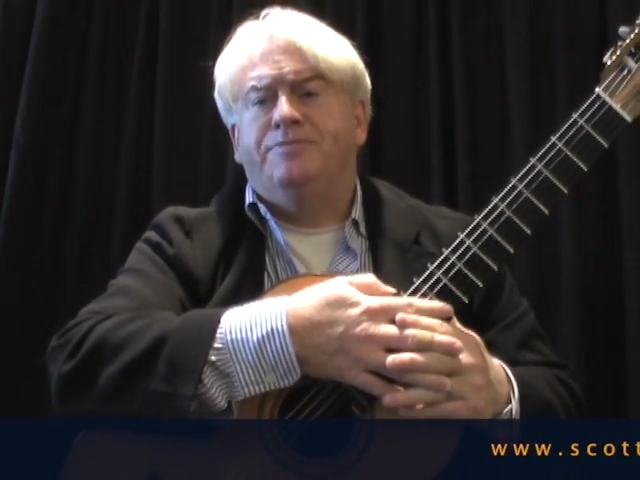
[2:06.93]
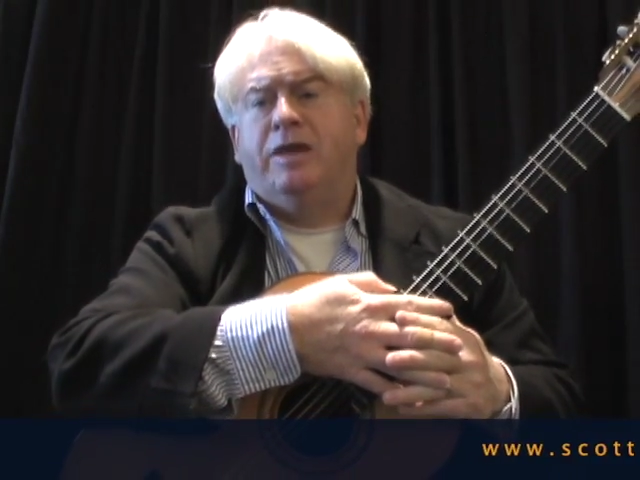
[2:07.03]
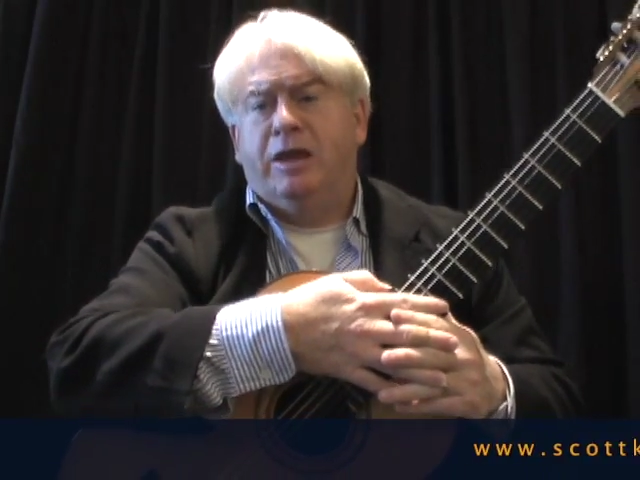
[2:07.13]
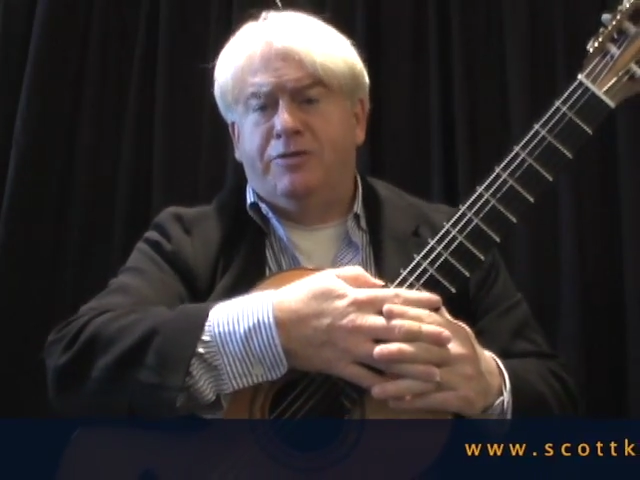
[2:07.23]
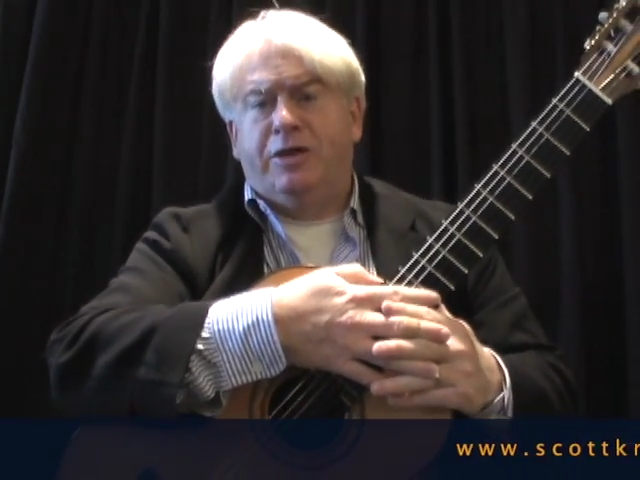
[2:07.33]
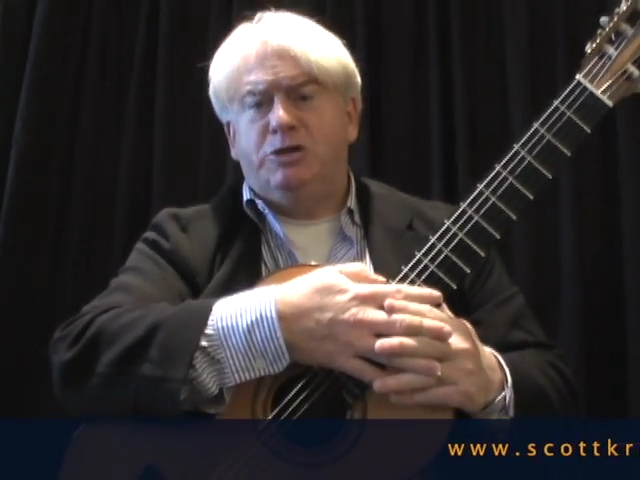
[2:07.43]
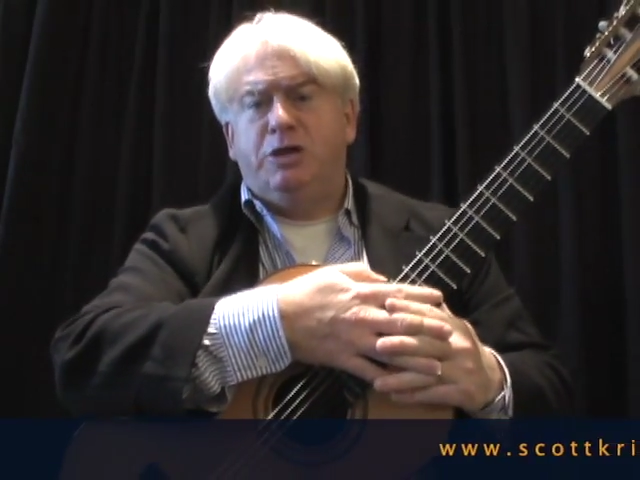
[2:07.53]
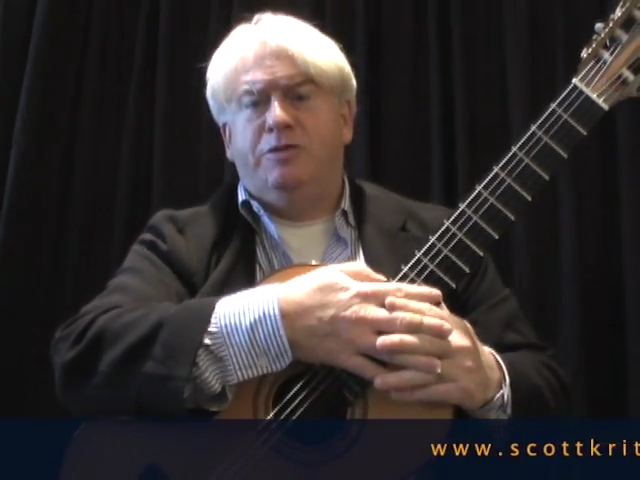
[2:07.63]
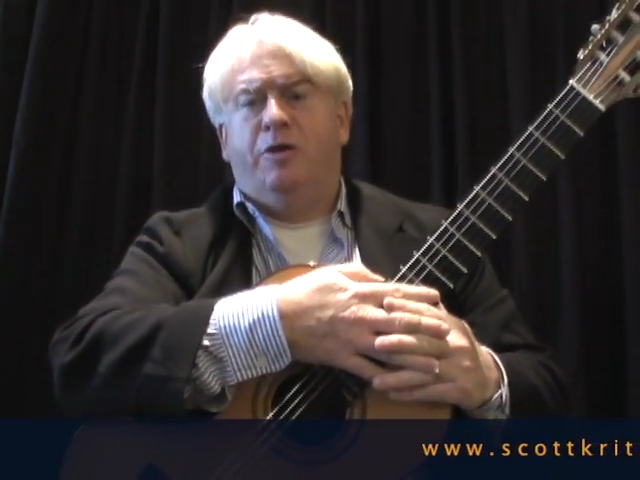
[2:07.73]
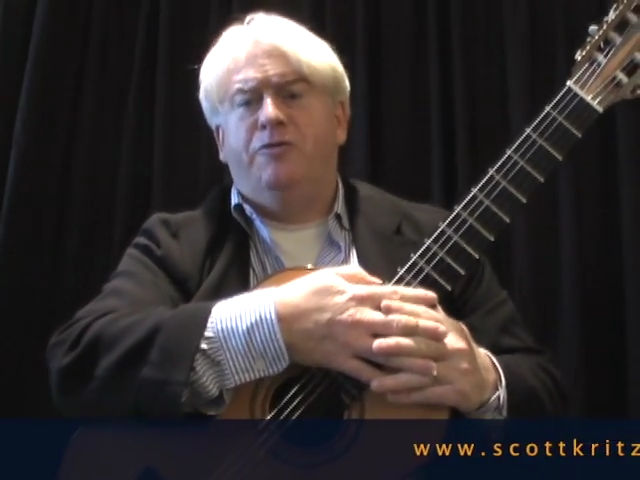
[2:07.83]
In
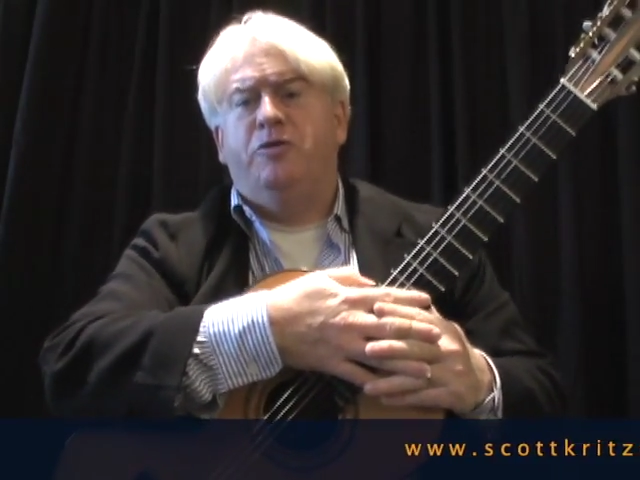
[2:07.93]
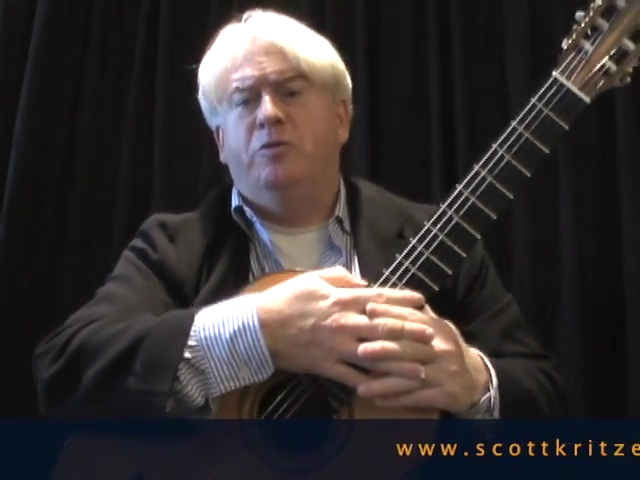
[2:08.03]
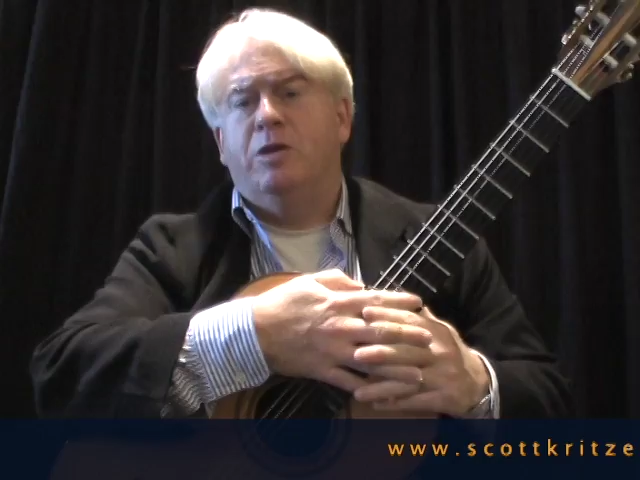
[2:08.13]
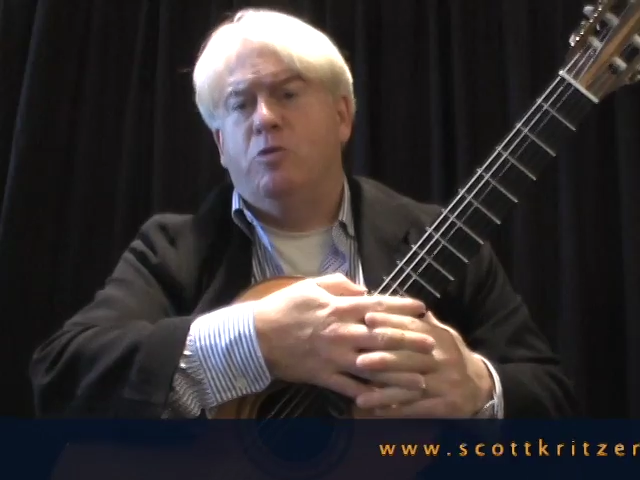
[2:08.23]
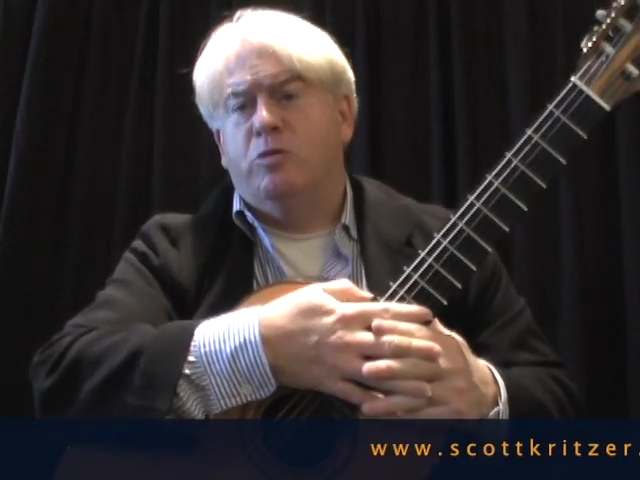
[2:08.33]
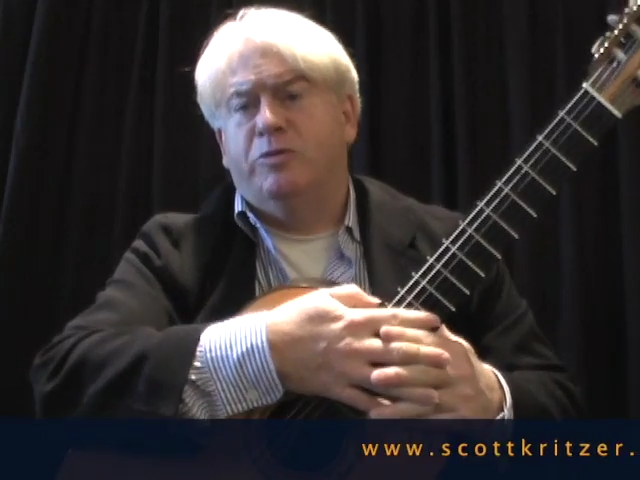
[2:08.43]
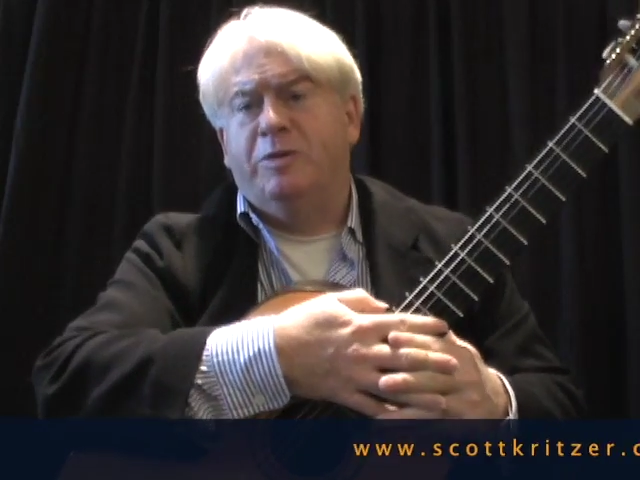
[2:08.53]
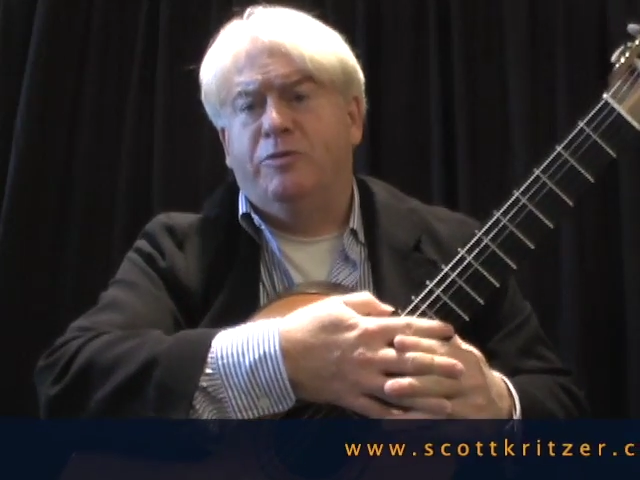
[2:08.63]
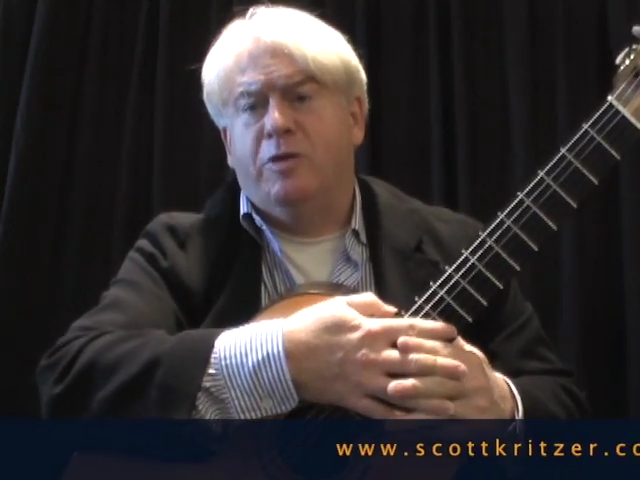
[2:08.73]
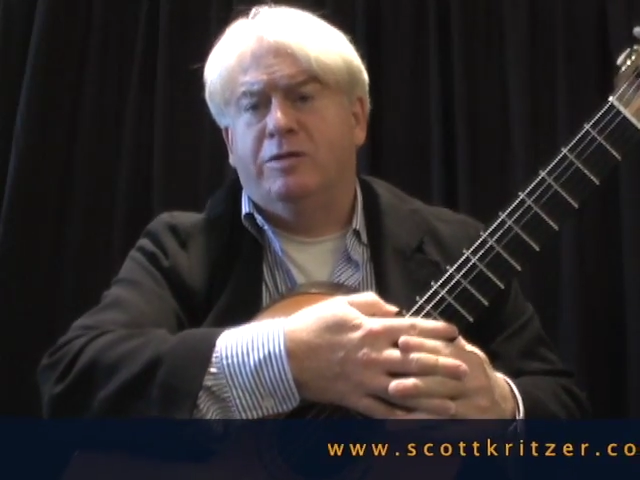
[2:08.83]
addition, those who want to work with
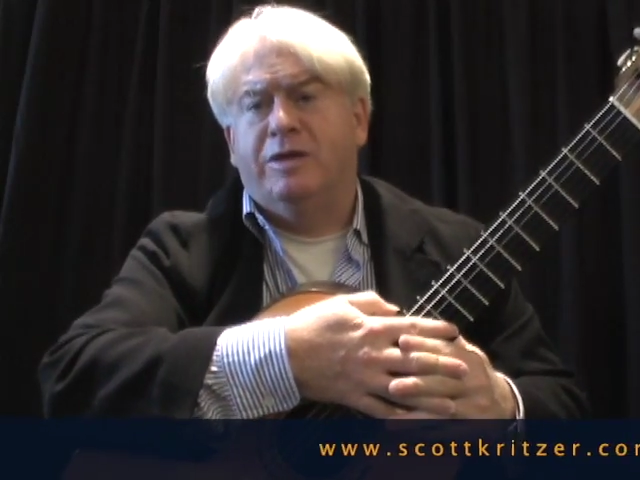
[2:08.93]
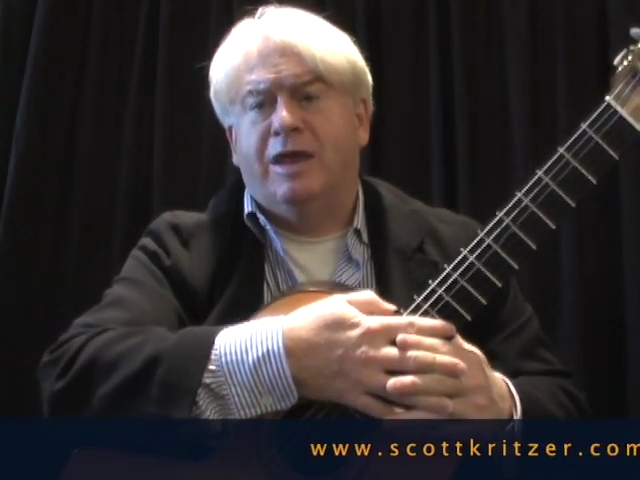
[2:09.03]
me directly